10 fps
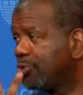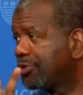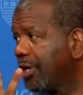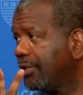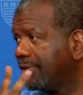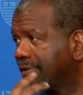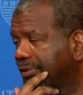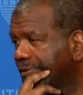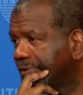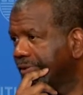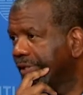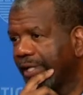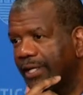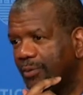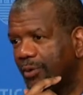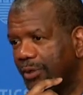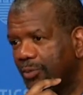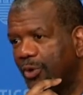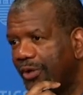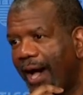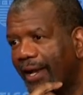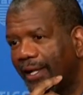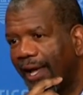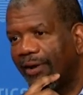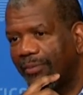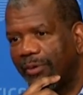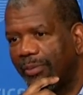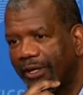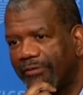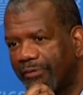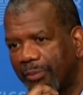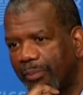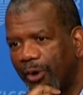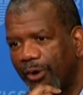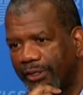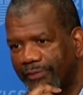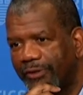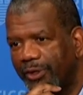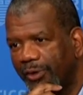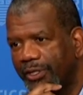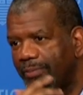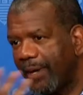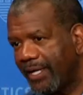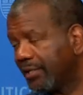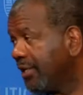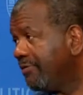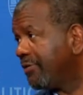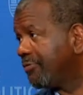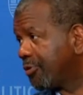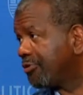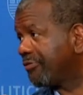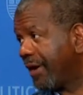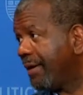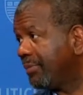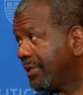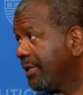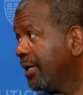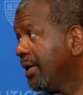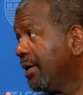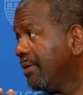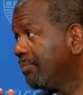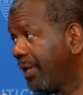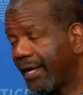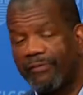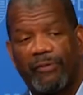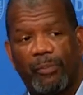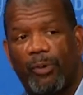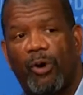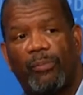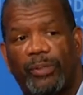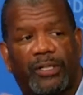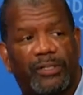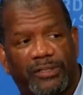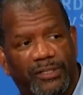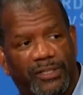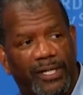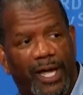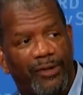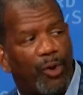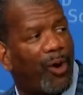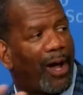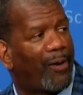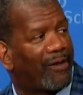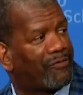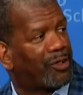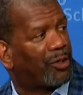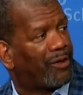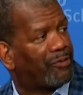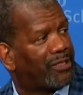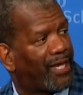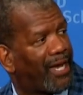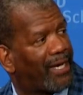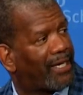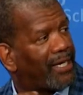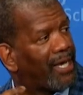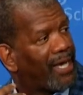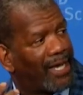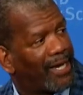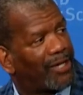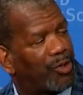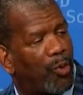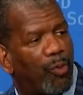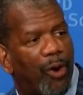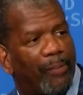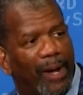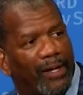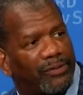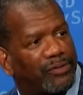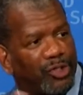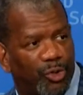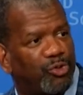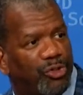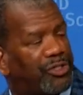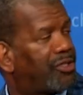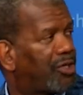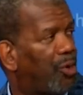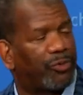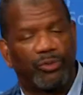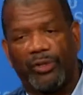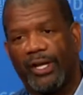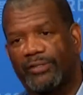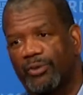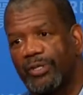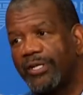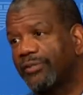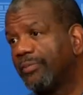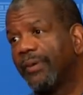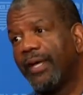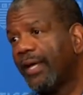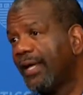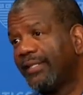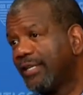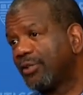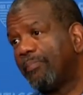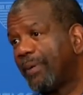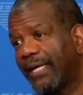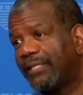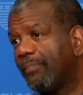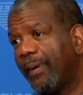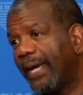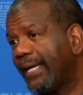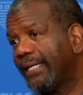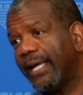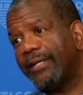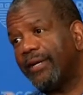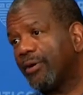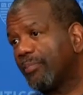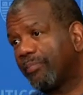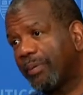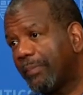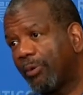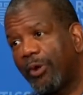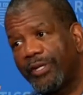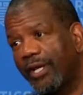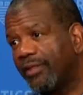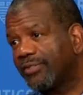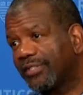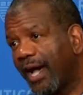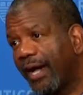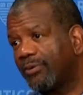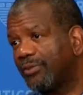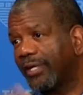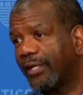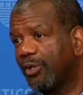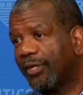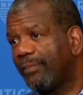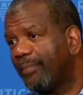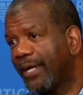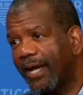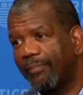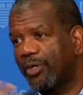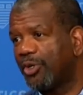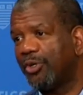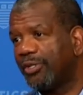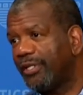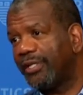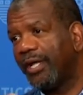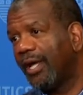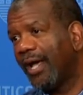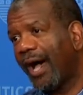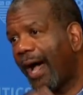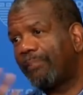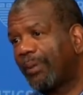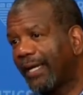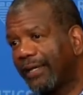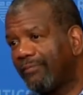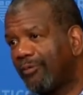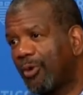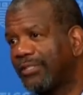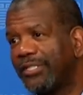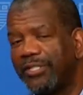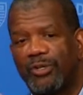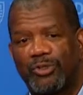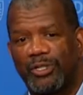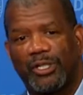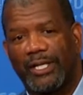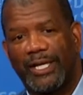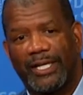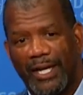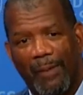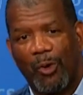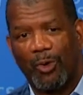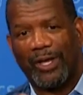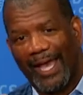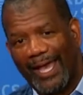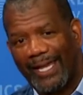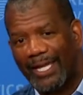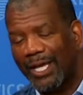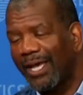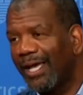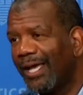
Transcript: two sons. He will not allow them to play football, even though he made a living for his mm-hmm. family playing football, because he said, I know how I feel every day and I don't want my children to go through that. So there's a big debate, and there are people on the other side who say, look at me, I'm good and I played 14 years in the league and I'm okay.